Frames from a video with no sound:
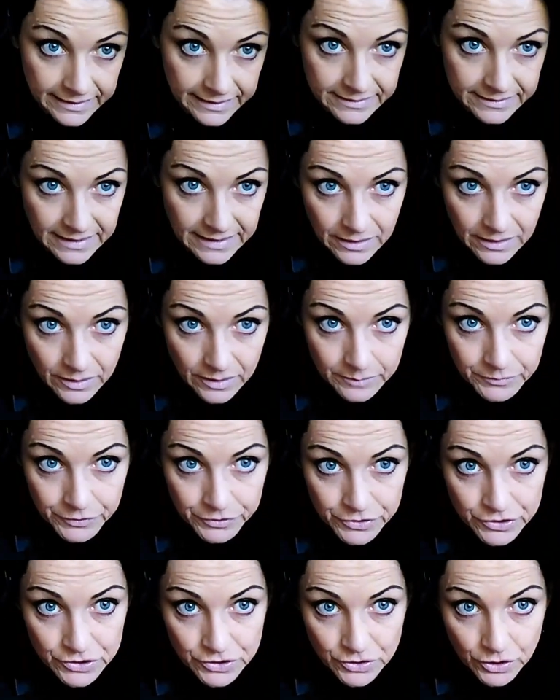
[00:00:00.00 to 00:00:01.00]
And now I'm
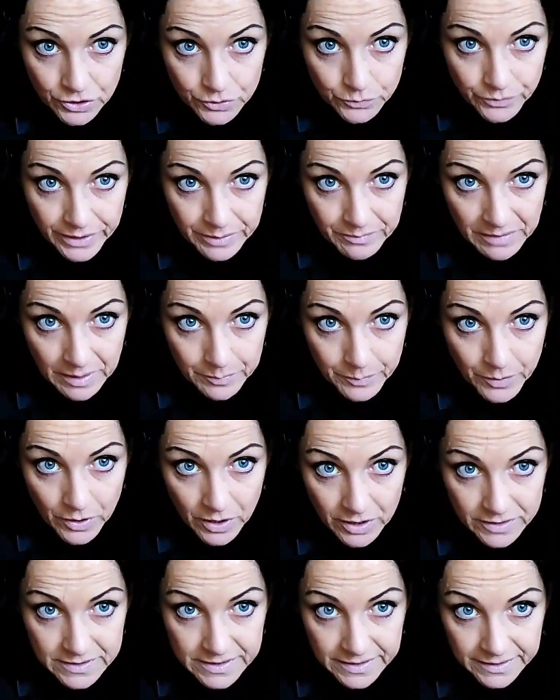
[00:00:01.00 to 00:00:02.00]
going to start where my
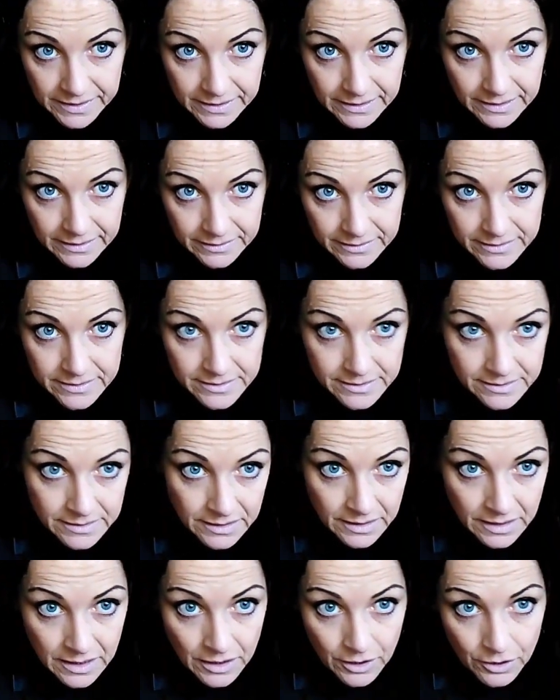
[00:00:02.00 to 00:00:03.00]
parting
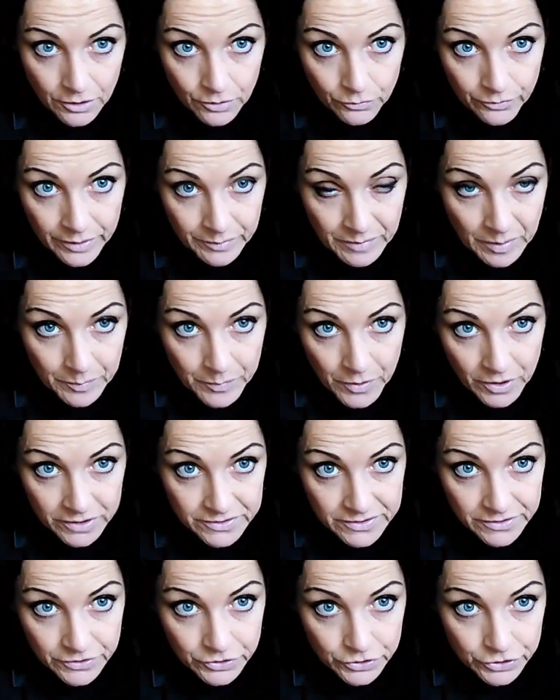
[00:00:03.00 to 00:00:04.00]
is, where my
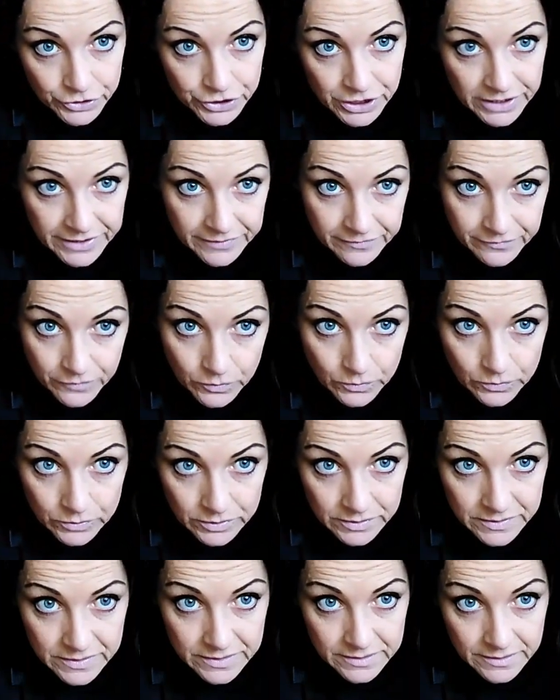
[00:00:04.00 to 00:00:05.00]
parting usually
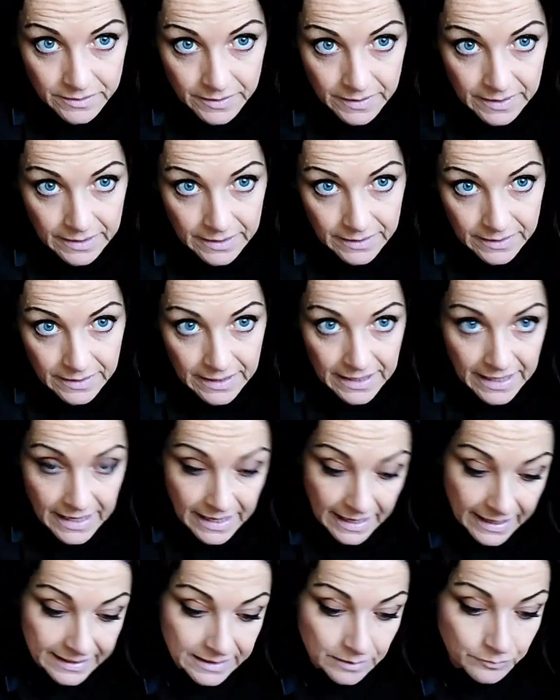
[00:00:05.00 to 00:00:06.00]
falls.
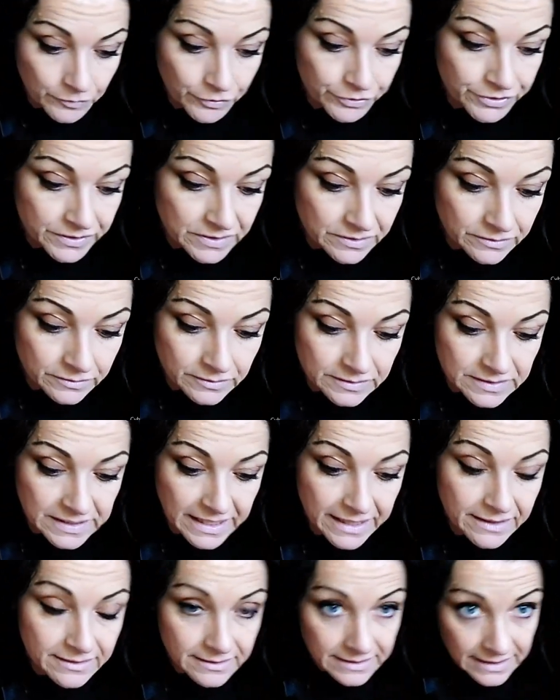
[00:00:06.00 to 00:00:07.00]
And I'm going to
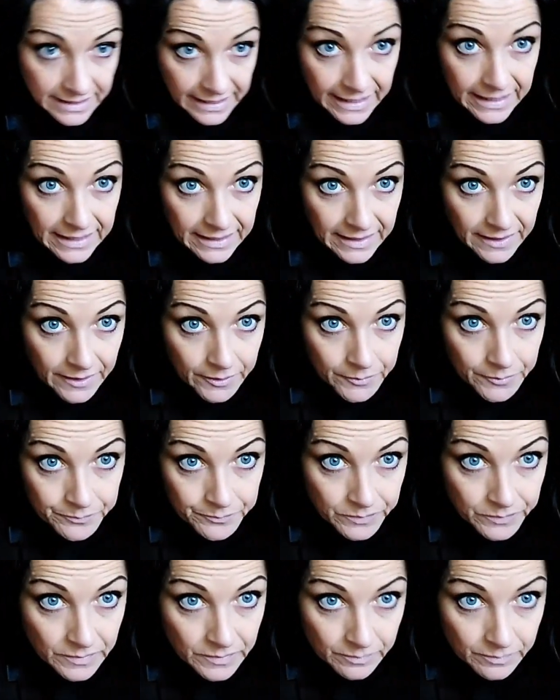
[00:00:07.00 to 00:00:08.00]
take the color
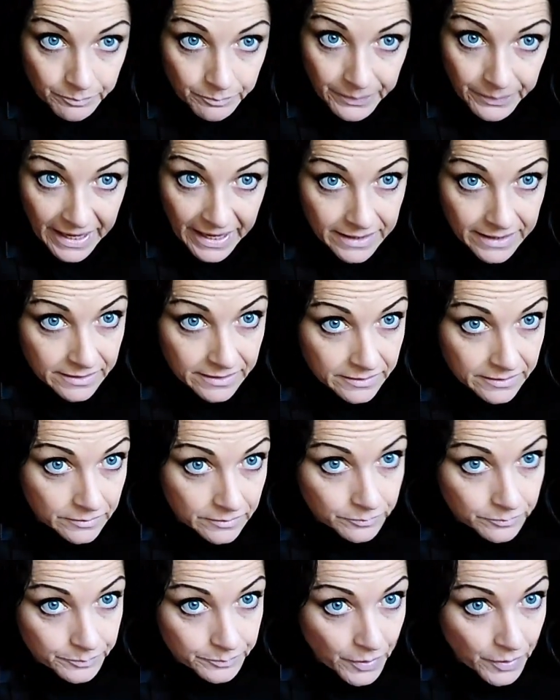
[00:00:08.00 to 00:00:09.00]

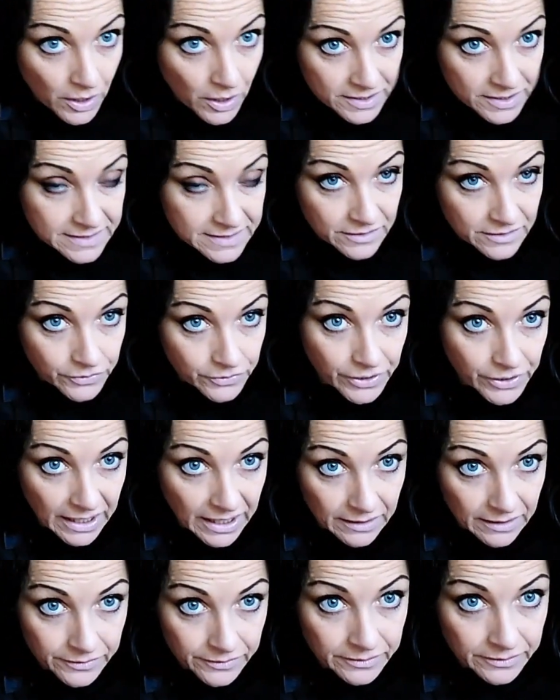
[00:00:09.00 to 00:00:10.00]
back past the
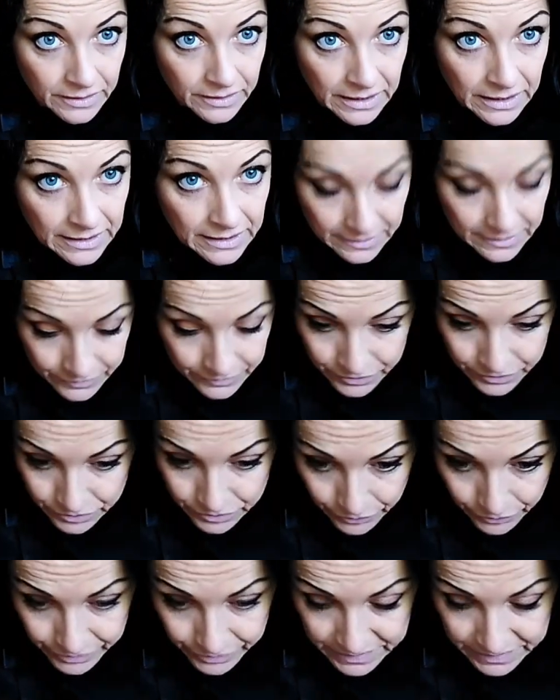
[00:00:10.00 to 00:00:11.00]
crown.
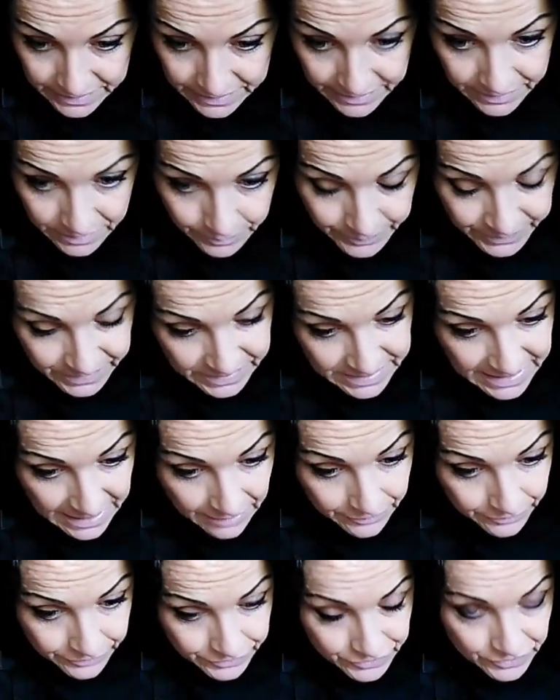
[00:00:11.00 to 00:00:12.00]
So it's a little bit
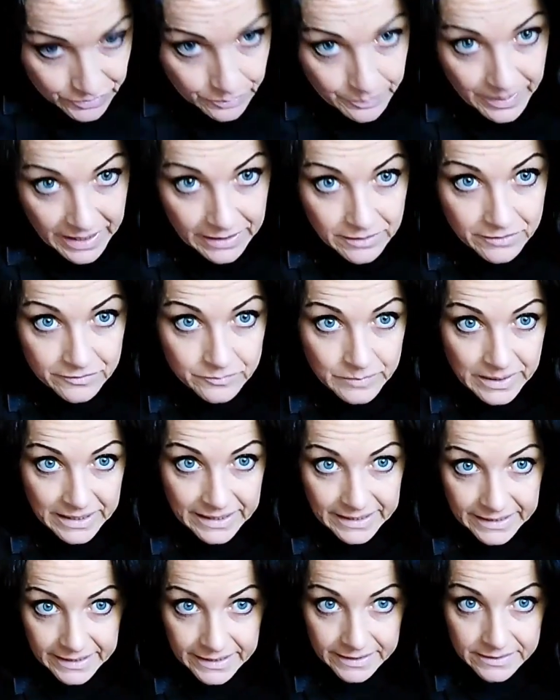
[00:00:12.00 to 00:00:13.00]
down onto the back of
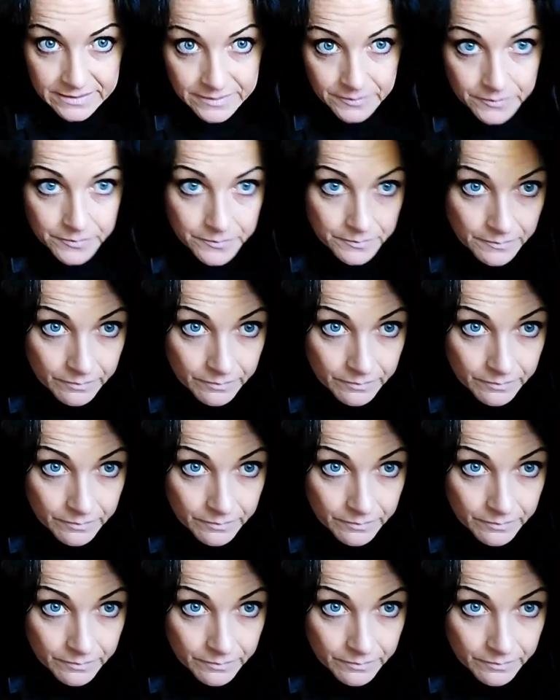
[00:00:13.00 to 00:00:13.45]
my head.